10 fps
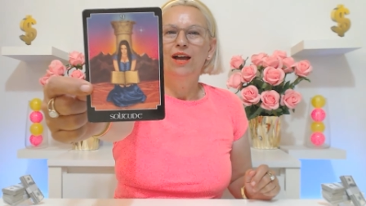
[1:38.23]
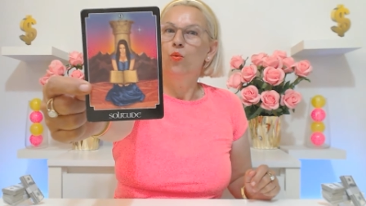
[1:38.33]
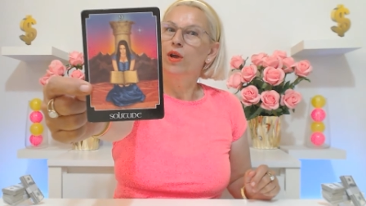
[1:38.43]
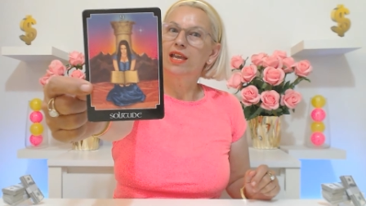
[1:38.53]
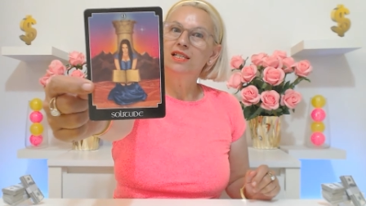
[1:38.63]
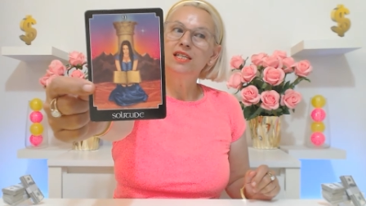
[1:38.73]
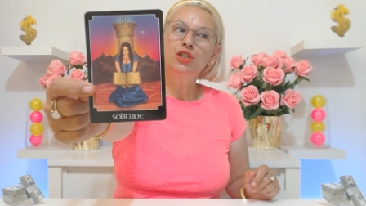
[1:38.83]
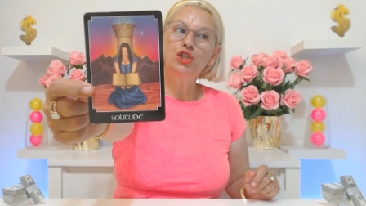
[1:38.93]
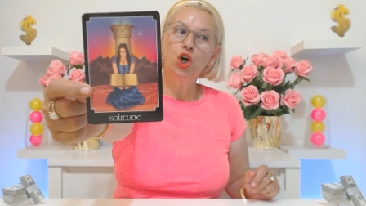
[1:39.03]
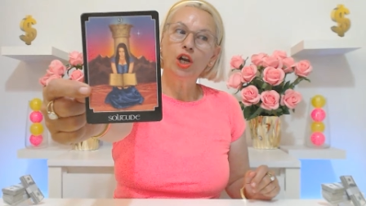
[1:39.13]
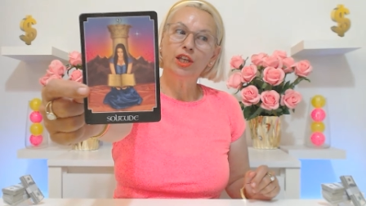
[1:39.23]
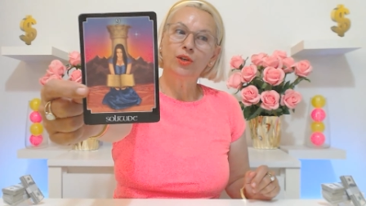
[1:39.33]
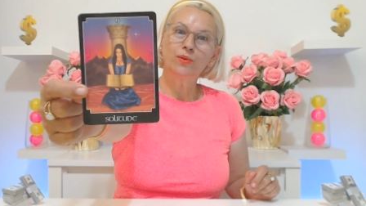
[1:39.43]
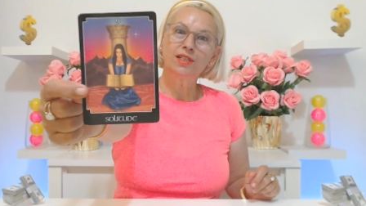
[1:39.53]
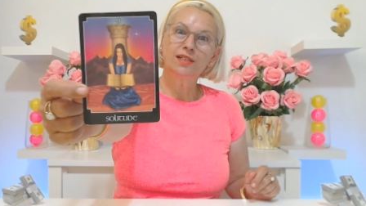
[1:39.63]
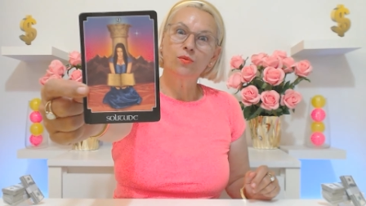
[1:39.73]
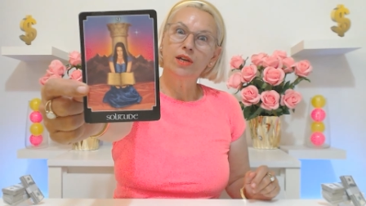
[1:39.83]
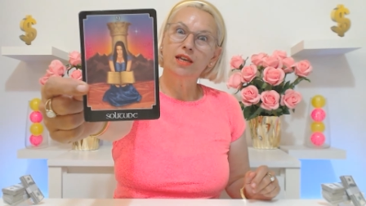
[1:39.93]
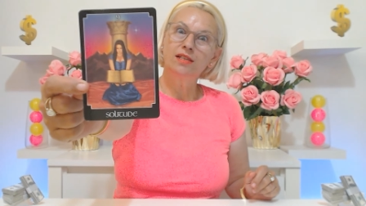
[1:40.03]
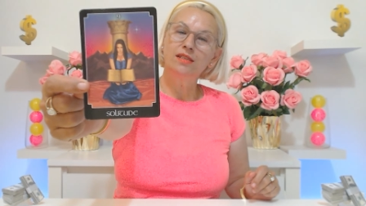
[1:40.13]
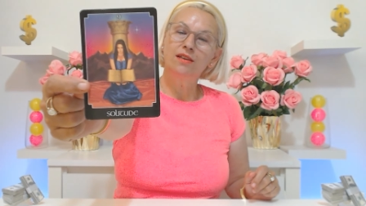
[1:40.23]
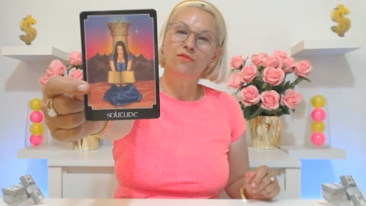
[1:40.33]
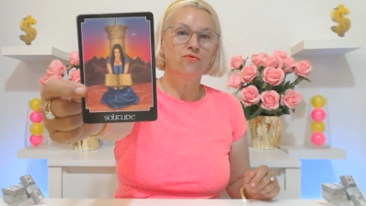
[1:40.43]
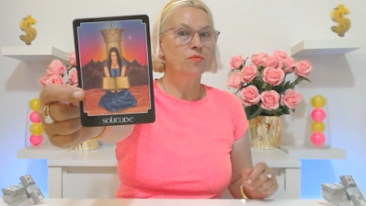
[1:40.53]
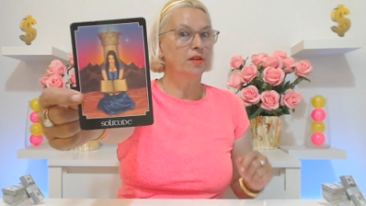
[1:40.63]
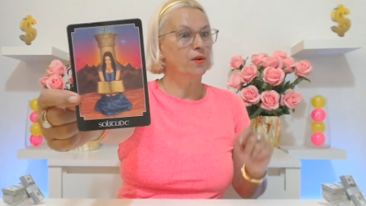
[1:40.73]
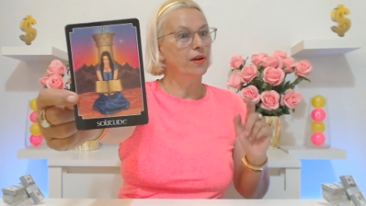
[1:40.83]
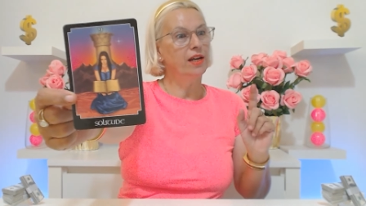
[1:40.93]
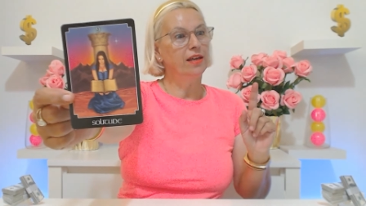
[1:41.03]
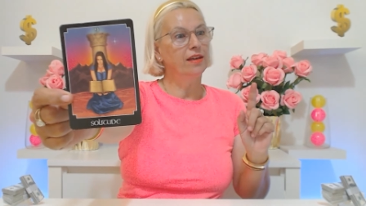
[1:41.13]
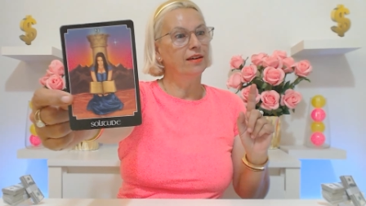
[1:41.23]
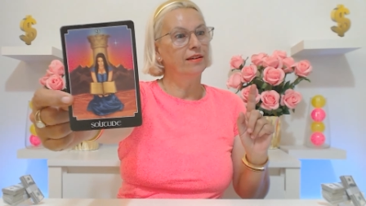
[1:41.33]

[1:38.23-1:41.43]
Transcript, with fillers: We can see solitude. We can see a woman reading,